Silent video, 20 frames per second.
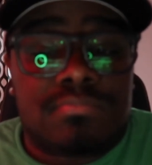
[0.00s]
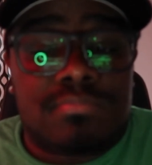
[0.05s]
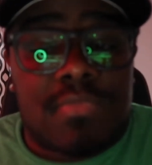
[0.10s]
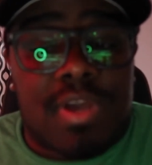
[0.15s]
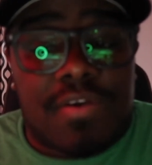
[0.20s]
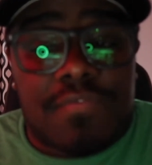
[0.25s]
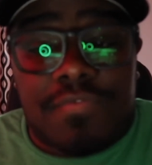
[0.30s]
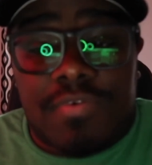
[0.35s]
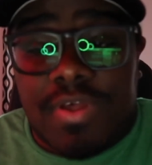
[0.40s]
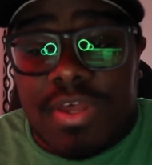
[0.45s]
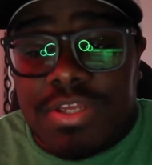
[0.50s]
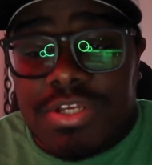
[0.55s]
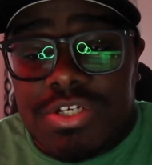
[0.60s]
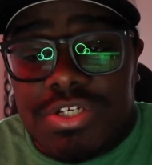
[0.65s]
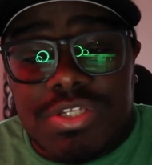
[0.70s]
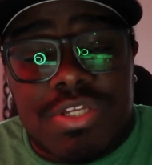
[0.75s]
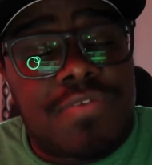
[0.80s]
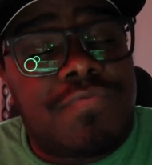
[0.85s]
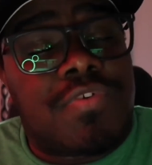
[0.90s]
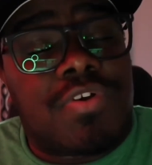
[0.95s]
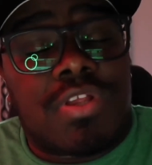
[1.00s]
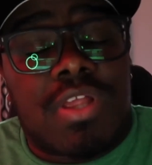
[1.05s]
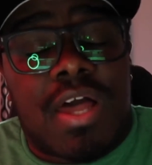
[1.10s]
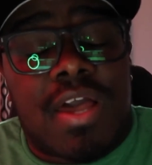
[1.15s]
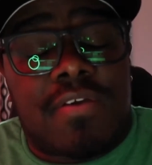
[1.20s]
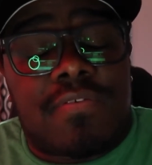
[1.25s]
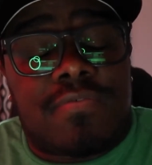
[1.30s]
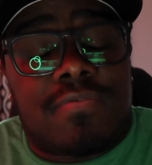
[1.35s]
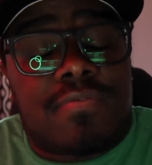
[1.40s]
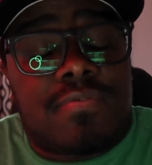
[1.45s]
I feel like just live your
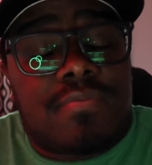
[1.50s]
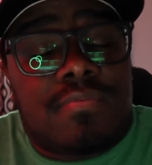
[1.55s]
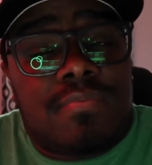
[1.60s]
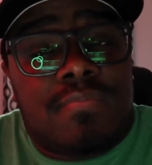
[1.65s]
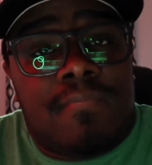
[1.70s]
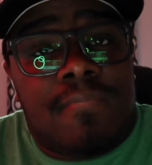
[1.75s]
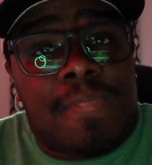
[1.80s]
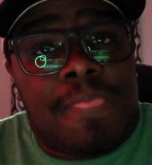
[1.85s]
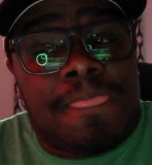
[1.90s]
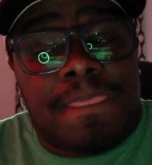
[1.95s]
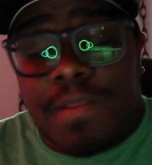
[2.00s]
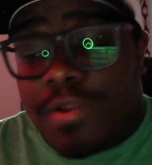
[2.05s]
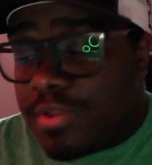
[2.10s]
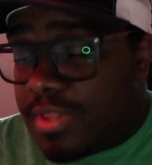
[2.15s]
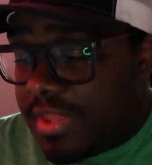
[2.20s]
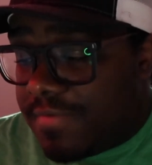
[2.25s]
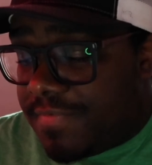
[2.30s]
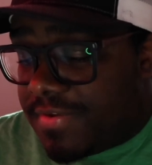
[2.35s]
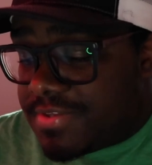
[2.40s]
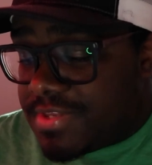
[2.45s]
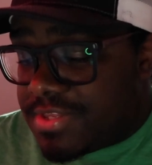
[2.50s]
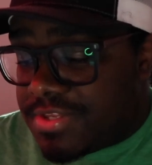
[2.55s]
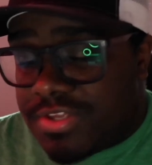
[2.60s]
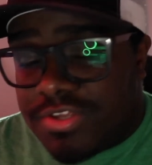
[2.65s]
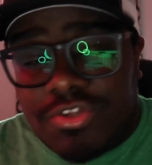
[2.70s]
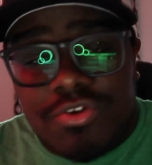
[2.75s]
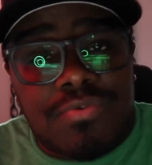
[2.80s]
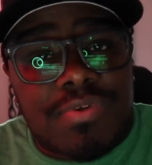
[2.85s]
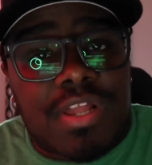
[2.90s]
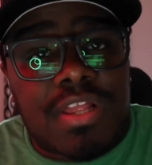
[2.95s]
life. Your life has nothing
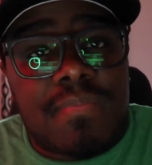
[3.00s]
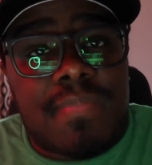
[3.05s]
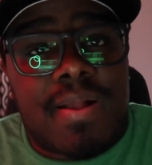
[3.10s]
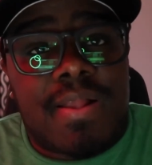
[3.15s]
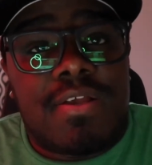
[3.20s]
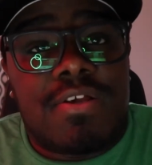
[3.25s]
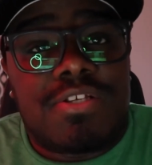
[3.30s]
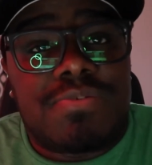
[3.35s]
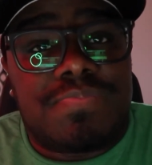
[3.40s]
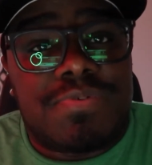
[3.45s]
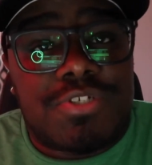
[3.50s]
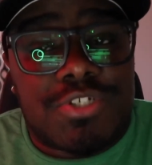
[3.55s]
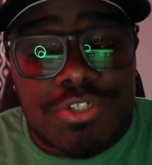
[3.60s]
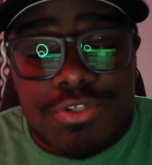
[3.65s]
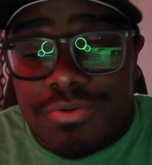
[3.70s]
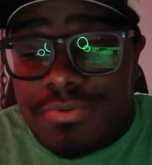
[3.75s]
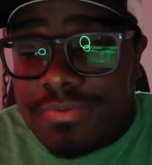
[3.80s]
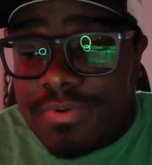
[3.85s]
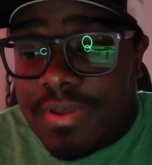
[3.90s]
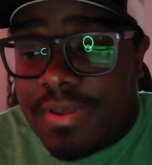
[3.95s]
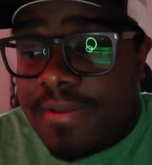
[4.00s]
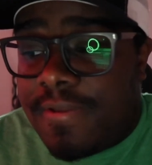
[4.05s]
to do with anybody else but you.